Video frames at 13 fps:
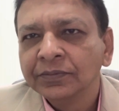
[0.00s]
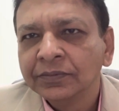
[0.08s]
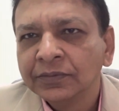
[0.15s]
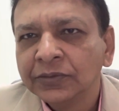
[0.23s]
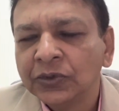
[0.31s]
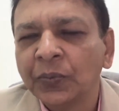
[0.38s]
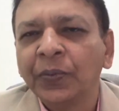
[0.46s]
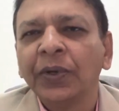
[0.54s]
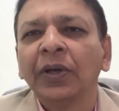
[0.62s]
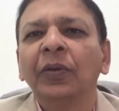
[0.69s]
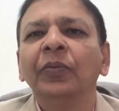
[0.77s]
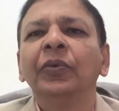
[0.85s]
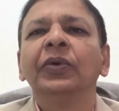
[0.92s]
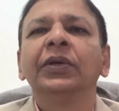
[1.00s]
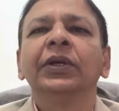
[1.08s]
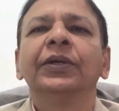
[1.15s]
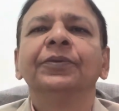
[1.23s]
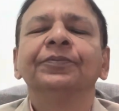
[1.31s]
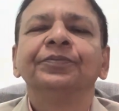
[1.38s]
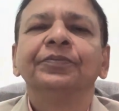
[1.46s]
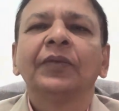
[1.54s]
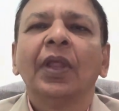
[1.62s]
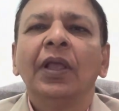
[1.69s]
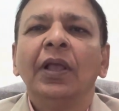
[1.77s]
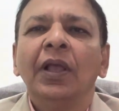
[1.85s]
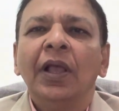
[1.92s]
supercomputer.
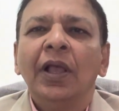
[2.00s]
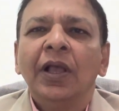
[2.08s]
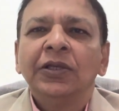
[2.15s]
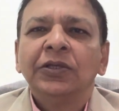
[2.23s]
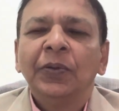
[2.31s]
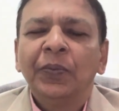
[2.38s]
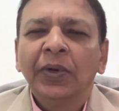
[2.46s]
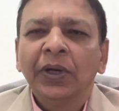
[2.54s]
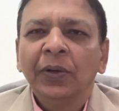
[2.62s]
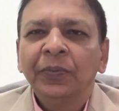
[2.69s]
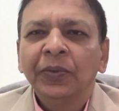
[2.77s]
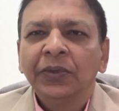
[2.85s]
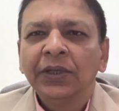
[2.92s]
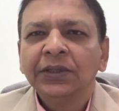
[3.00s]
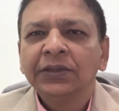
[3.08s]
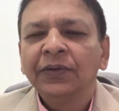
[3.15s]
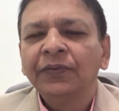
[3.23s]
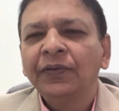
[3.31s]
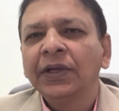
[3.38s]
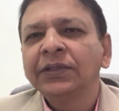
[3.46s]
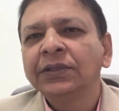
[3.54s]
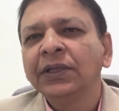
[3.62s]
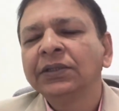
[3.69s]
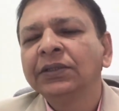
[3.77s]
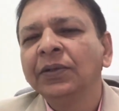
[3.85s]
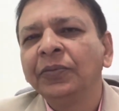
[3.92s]
Supercomputer is the
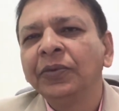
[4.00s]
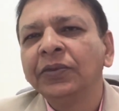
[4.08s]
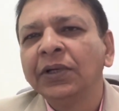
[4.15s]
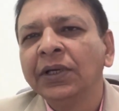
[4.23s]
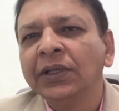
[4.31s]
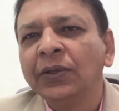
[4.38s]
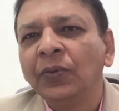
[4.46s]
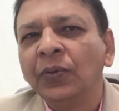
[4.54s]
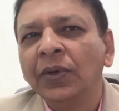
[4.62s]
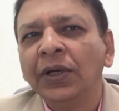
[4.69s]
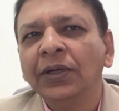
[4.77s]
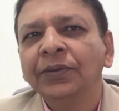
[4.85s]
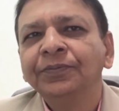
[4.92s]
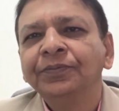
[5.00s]
fastest computer in the world,